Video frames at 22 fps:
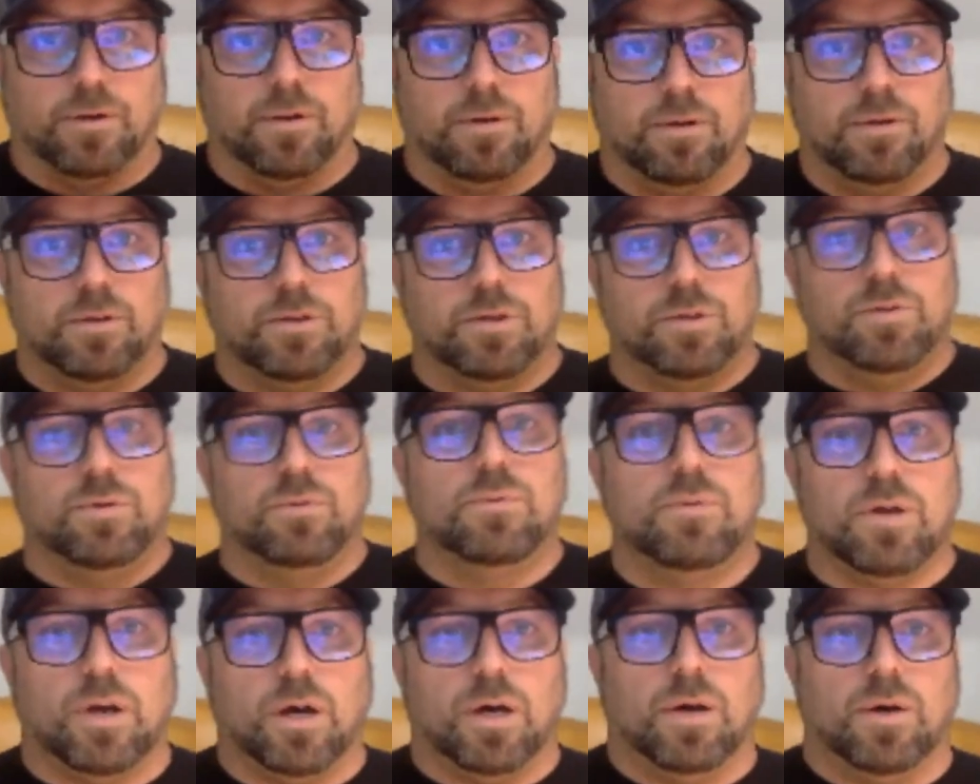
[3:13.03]
You
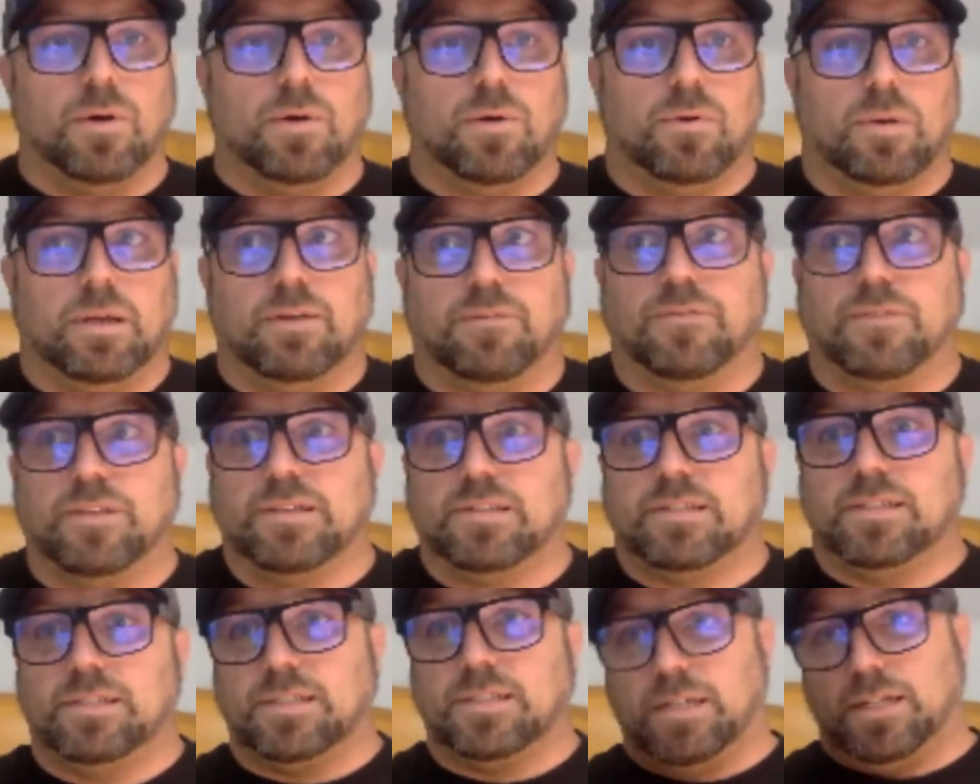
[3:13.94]
know, if this
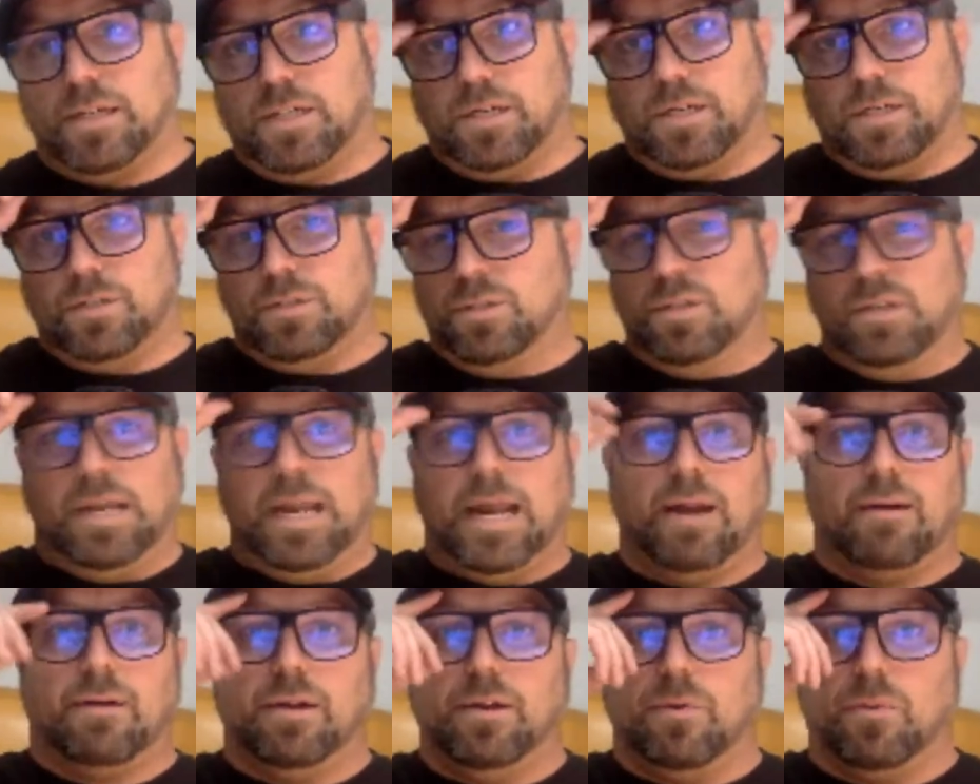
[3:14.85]
is a
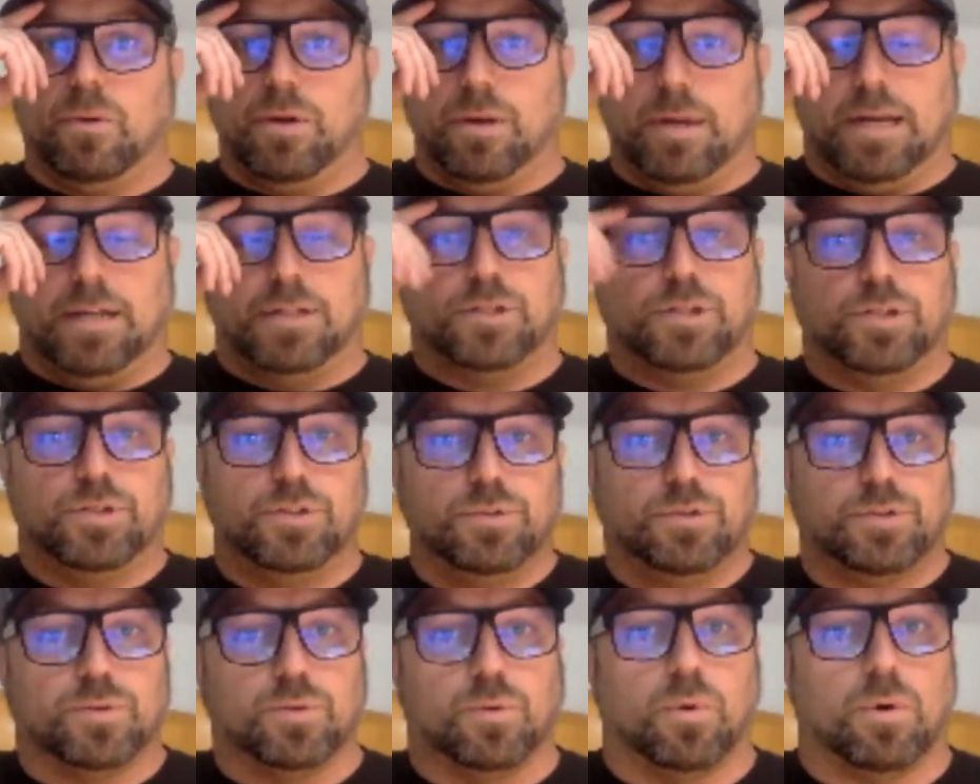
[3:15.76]
area where you got 2
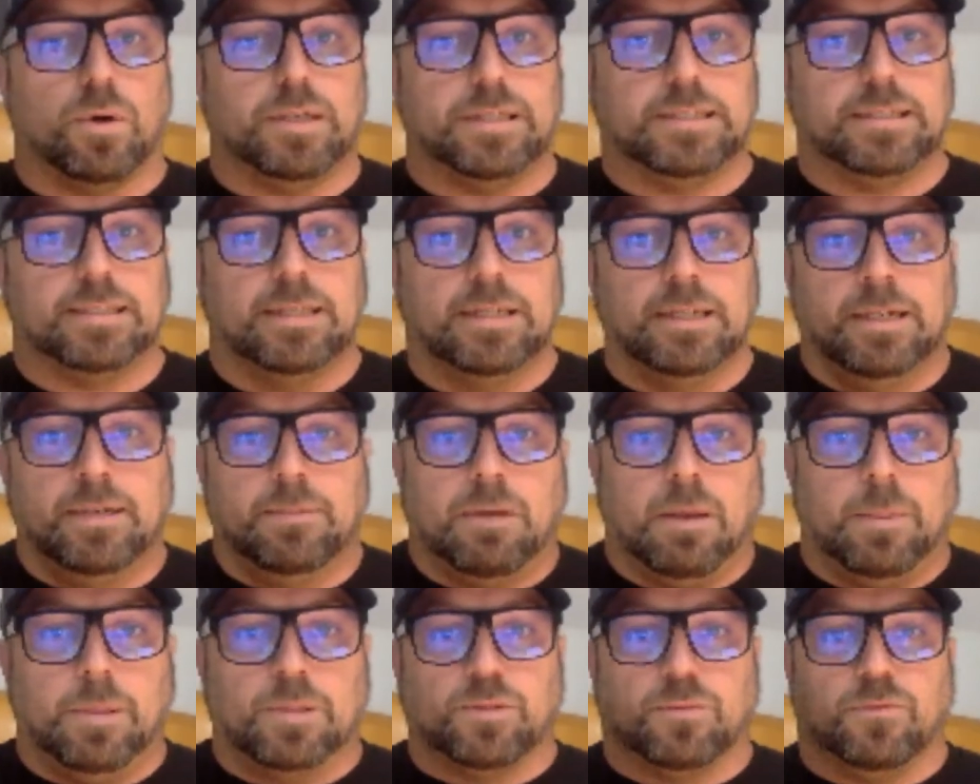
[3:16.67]
stories, maybe
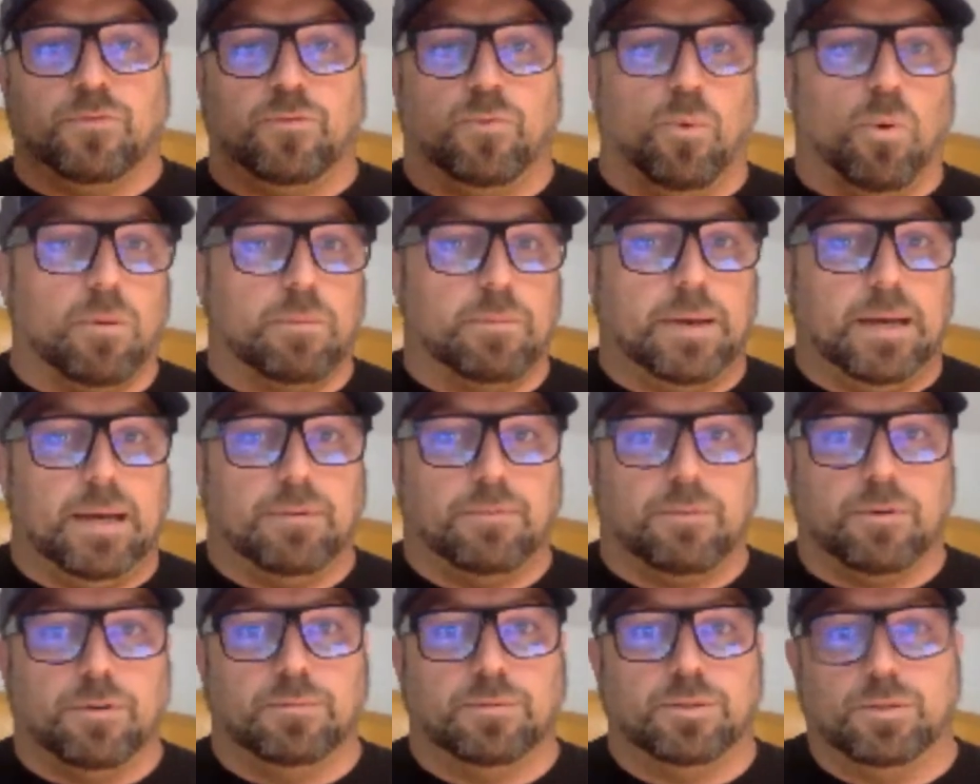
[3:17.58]
it's a
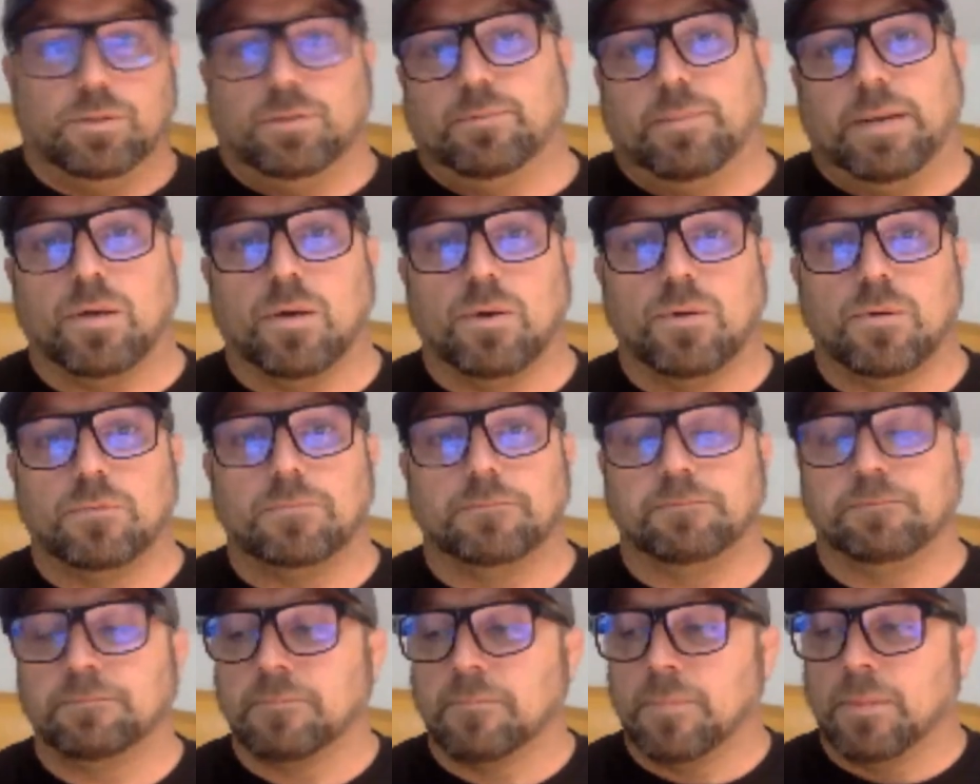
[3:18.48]
4-bedroom, 2-bath
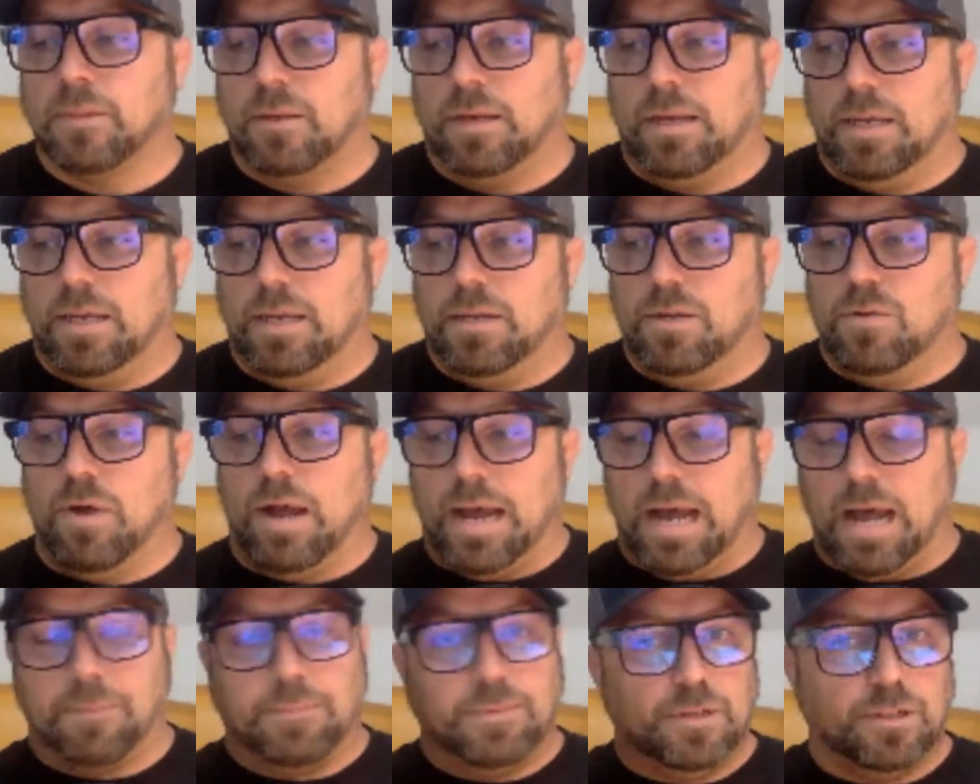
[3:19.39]
home, and you
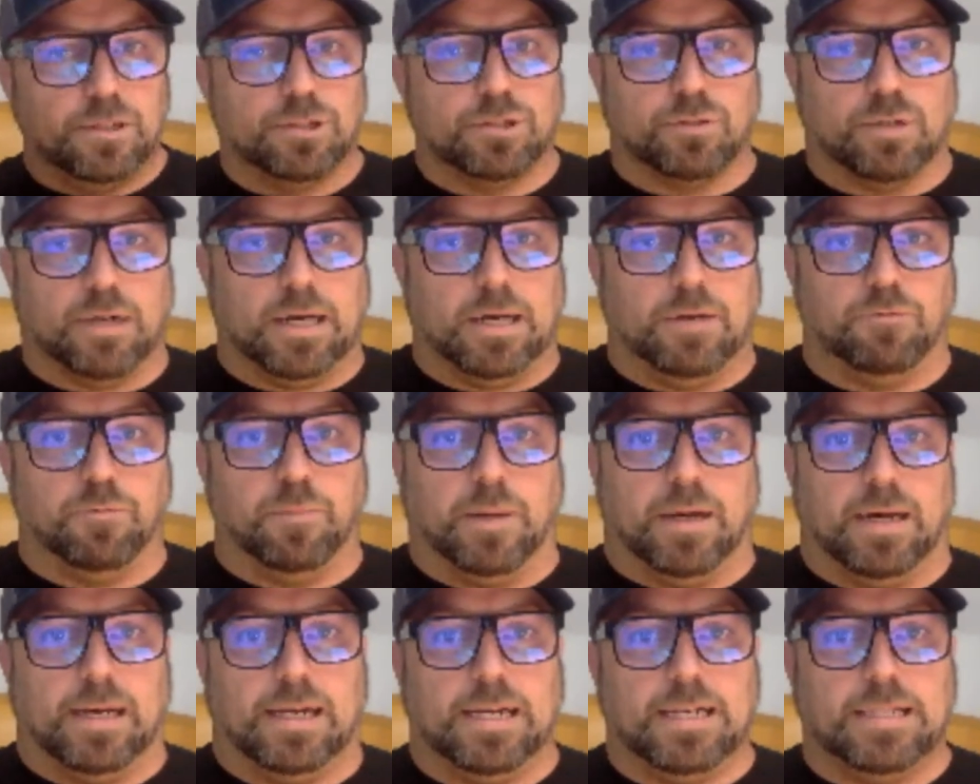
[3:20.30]
happen to drive
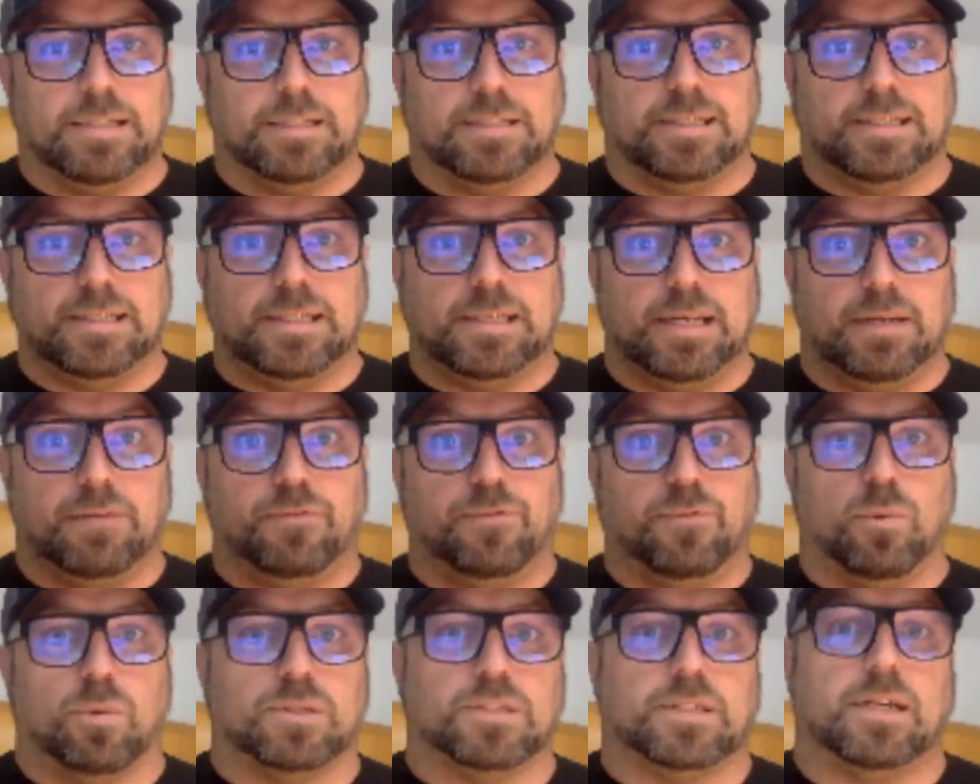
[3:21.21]
by and you see a
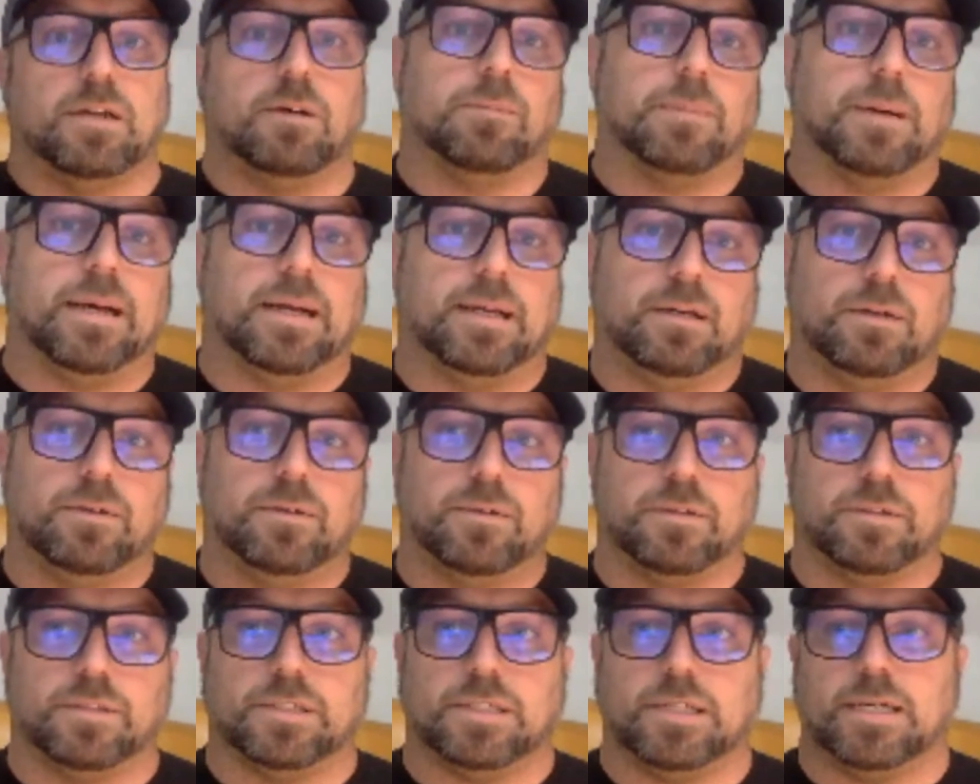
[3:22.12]
for sale by
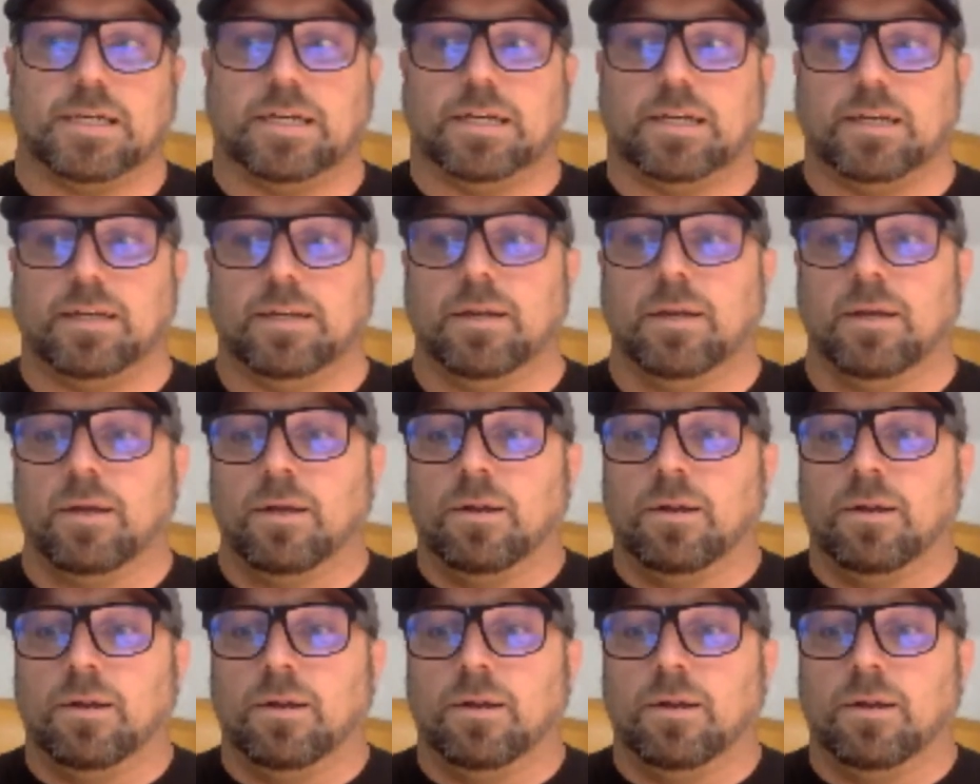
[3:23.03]
owner sign,